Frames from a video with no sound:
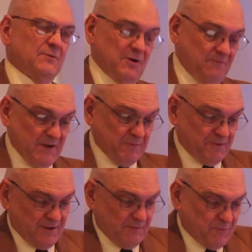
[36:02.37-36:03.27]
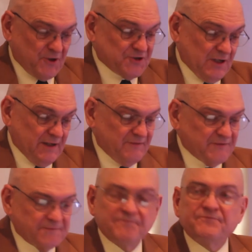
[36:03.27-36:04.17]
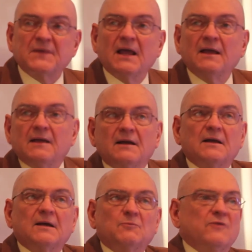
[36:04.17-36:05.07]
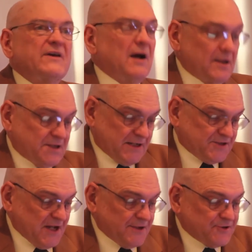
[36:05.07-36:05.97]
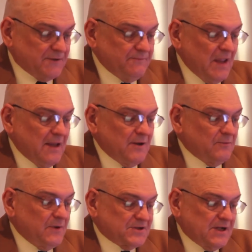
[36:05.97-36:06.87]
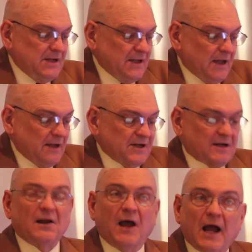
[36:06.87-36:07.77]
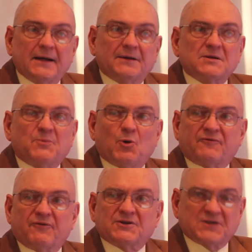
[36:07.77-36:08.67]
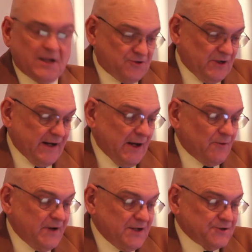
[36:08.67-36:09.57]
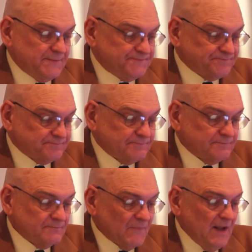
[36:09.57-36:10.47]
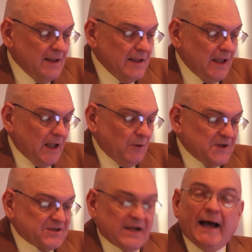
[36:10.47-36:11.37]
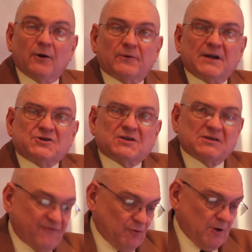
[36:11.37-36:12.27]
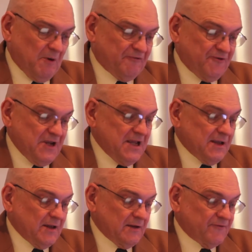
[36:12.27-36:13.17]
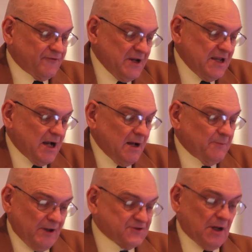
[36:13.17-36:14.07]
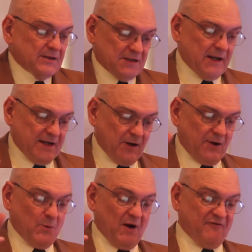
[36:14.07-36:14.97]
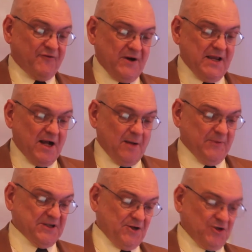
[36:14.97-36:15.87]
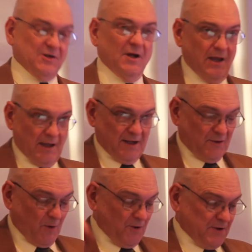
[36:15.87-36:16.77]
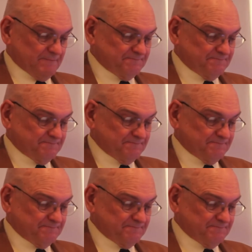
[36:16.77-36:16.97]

wouldn't be appreciative. Moving on to extension, we see a decline in support for extension and outreach. Uh, we see outreach as a form of free, free comp, as a, an area where free competition, in quote,